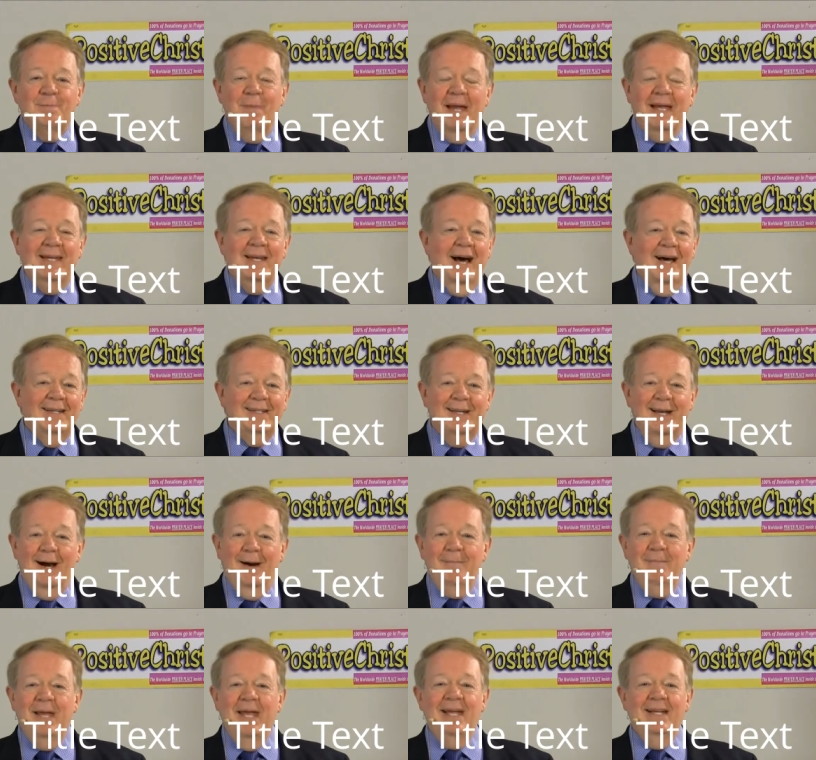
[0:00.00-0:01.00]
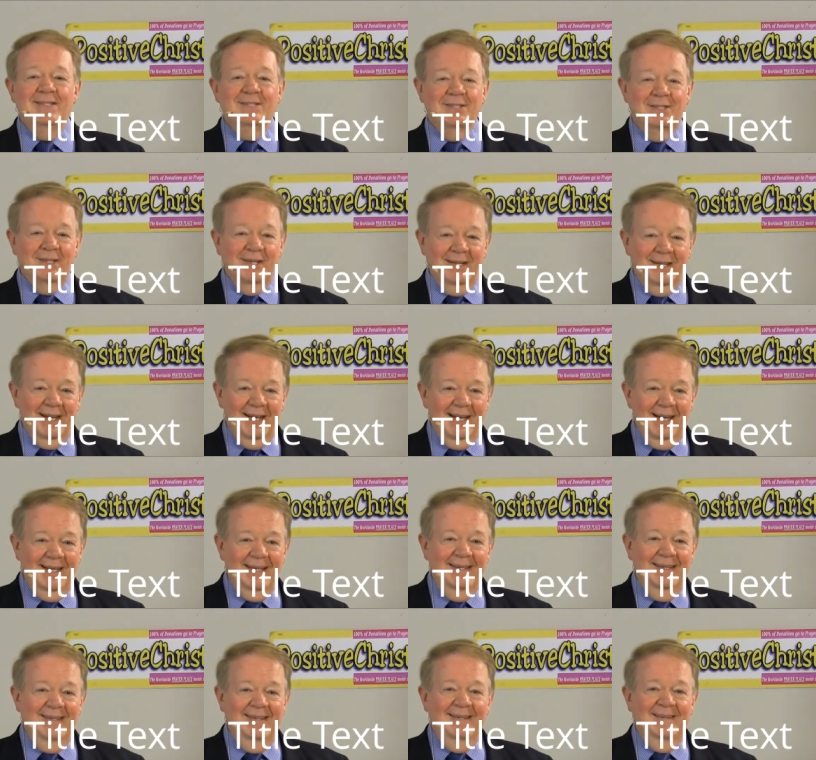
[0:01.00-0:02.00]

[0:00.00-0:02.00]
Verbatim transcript: may not come instantly,